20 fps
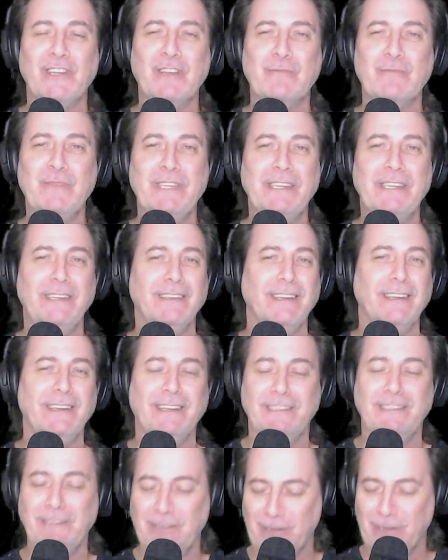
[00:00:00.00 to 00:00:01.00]
me,
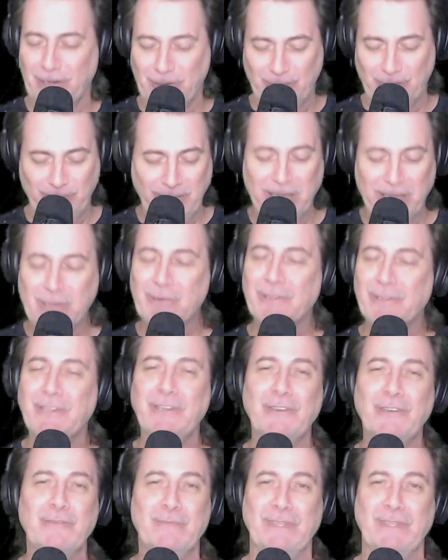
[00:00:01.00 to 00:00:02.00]
you know, be good
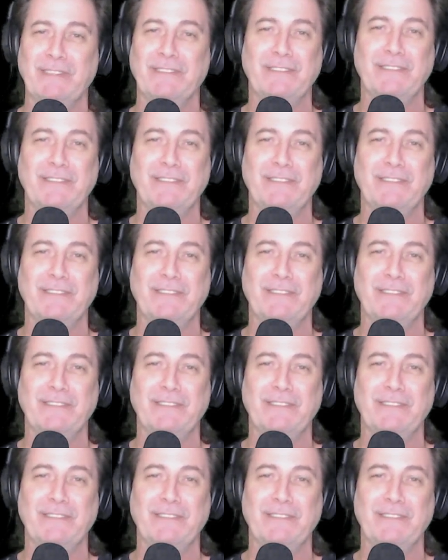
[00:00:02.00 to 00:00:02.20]
humans.